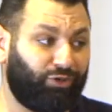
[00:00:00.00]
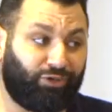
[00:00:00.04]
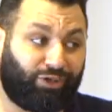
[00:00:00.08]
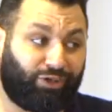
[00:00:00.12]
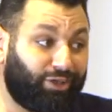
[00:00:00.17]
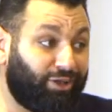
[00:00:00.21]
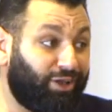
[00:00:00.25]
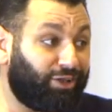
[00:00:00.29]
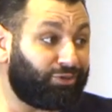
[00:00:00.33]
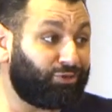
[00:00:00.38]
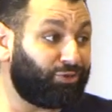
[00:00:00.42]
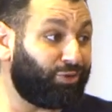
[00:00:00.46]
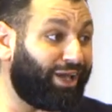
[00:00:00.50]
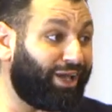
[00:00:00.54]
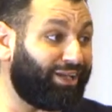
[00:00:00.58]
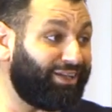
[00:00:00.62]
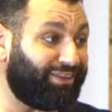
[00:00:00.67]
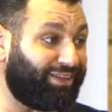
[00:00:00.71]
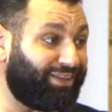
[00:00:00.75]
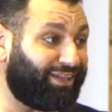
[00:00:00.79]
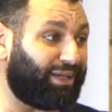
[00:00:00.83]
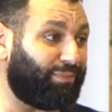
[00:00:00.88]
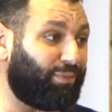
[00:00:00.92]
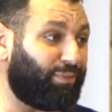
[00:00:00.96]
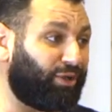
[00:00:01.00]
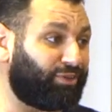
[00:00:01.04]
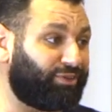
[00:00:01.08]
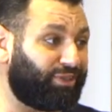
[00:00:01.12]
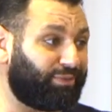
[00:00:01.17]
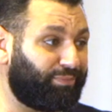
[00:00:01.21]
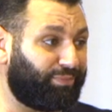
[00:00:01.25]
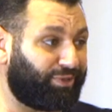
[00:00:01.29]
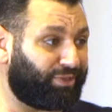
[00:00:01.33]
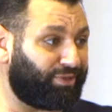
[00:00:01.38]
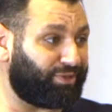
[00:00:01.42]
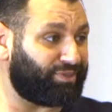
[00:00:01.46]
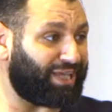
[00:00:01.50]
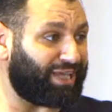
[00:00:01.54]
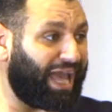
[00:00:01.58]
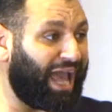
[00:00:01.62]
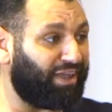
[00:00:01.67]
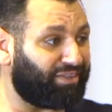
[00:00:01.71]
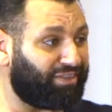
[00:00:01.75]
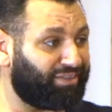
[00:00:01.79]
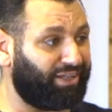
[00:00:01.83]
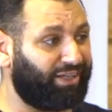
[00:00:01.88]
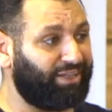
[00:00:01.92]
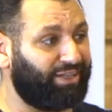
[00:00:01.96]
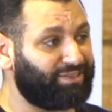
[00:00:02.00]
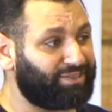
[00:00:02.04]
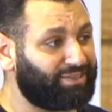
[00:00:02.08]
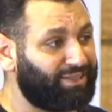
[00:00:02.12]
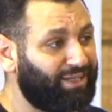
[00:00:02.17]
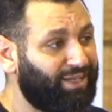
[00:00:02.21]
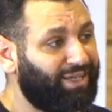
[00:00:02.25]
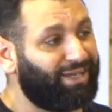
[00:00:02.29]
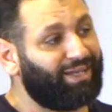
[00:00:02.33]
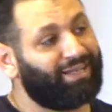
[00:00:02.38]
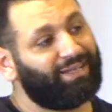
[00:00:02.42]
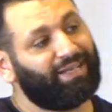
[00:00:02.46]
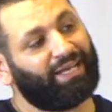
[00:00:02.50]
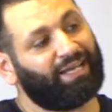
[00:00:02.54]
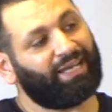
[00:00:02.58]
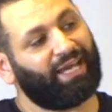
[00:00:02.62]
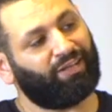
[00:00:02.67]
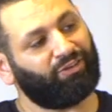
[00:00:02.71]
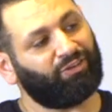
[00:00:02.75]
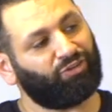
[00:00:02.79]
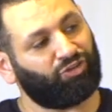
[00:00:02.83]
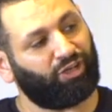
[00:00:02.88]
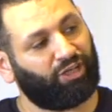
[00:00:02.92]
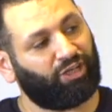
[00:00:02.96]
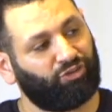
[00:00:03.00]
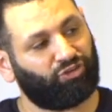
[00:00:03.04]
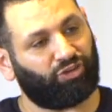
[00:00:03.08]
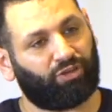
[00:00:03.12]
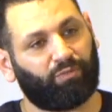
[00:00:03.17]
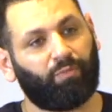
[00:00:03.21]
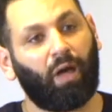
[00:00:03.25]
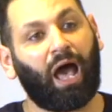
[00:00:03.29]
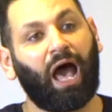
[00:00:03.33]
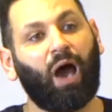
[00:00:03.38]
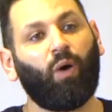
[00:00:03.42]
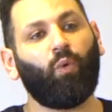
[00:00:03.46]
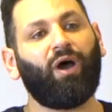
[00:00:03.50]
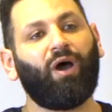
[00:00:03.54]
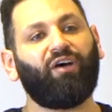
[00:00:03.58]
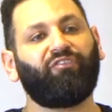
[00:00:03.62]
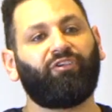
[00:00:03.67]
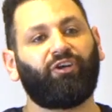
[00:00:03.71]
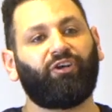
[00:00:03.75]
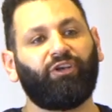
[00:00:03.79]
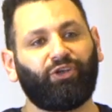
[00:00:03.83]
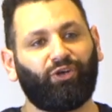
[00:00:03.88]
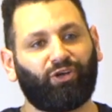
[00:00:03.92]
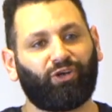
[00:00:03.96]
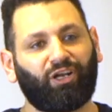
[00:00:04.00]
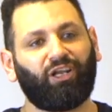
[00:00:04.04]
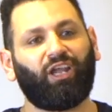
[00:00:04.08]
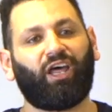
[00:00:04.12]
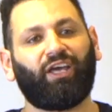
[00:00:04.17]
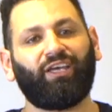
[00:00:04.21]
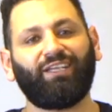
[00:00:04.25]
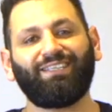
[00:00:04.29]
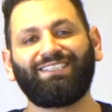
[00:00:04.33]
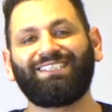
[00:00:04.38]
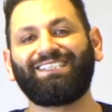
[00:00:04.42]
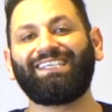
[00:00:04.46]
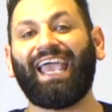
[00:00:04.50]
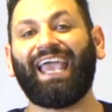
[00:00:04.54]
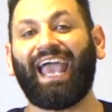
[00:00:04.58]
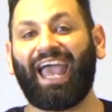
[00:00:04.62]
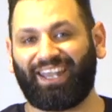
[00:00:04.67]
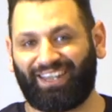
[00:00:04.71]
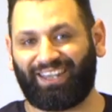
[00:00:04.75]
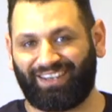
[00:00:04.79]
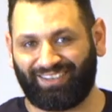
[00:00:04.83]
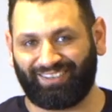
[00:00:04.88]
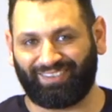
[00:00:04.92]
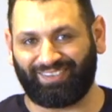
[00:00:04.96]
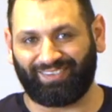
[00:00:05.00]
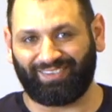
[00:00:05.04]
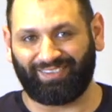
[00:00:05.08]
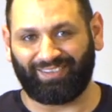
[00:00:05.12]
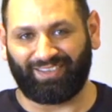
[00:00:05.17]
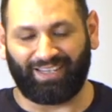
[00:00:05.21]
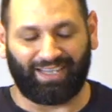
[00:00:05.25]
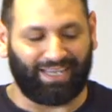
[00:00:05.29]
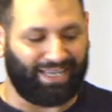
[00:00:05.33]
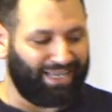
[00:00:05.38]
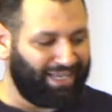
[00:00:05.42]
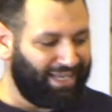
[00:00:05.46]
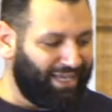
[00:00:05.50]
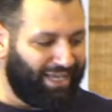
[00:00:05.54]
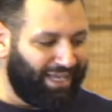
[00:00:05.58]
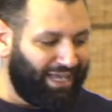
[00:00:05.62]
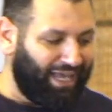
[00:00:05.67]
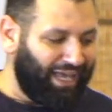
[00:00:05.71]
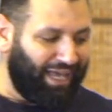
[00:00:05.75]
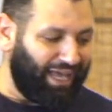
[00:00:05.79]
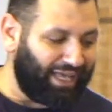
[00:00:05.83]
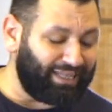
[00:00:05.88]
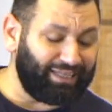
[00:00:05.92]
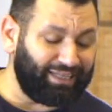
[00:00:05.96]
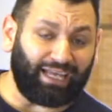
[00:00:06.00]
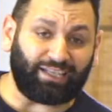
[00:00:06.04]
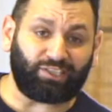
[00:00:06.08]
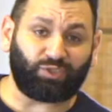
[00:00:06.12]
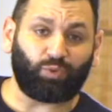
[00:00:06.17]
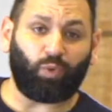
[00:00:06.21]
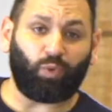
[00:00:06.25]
you cannot do anything about it because athletes, they can't change it. However, your clients can. And that's